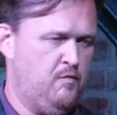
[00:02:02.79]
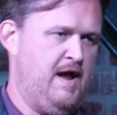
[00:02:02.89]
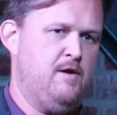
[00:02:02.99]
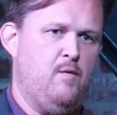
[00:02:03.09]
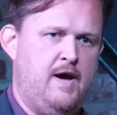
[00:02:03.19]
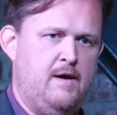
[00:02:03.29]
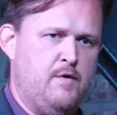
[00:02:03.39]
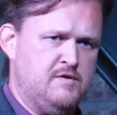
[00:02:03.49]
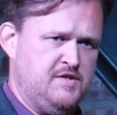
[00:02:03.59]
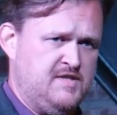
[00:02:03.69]
ran away,
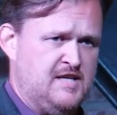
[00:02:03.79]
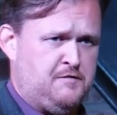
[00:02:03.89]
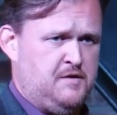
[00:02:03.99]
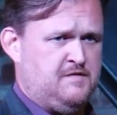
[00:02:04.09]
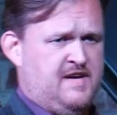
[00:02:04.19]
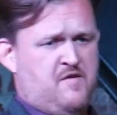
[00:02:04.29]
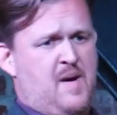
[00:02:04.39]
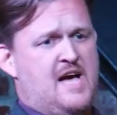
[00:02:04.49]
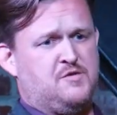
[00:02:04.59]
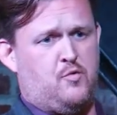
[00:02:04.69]
and we were successful enough to have a
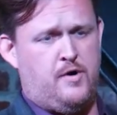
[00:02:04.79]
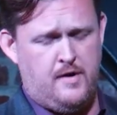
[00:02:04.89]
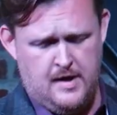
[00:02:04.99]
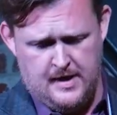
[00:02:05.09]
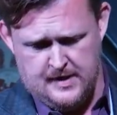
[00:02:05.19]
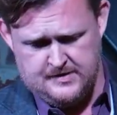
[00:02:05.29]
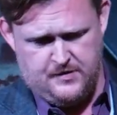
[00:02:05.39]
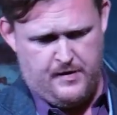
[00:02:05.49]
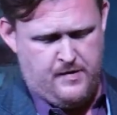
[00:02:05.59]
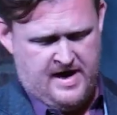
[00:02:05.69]
passport,
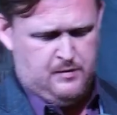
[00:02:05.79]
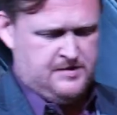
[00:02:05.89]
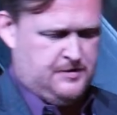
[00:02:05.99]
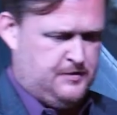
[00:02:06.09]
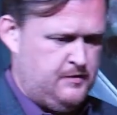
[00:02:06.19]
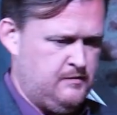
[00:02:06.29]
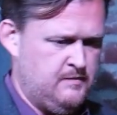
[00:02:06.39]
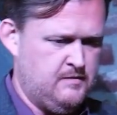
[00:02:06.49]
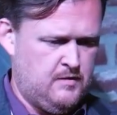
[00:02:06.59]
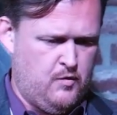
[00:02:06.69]
so we were able to,
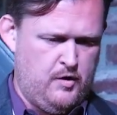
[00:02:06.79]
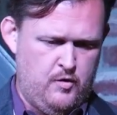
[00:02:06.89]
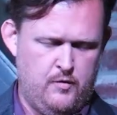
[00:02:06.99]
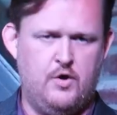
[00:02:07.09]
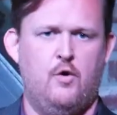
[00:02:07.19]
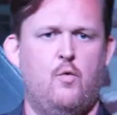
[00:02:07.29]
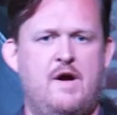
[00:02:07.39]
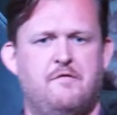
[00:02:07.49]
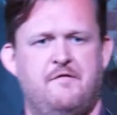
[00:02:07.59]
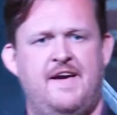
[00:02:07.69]
quote-unquote, go
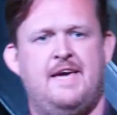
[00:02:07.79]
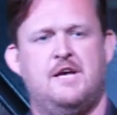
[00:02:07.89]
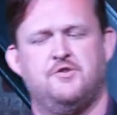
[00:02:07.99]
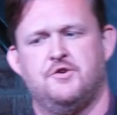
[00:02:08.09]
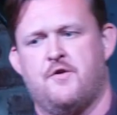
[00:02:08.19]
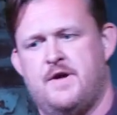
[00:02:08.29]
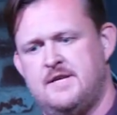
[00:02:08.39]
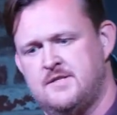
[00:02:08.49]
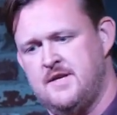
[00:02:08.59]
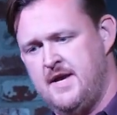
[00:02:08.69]
away for vacation to
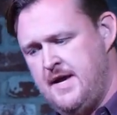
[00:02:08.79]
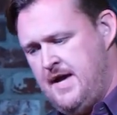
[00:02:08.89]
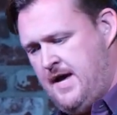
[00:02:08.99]
Greece.